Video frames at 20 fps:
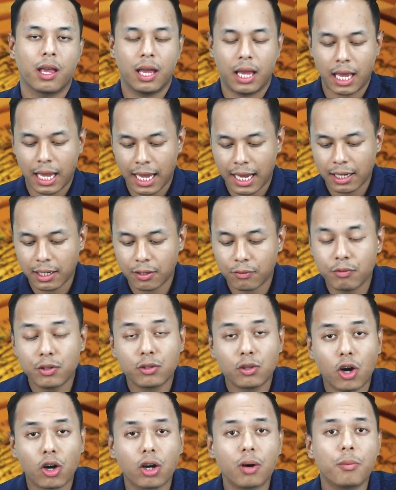And if we
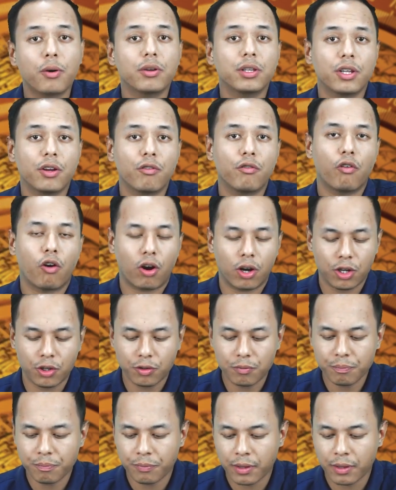talk about their volume,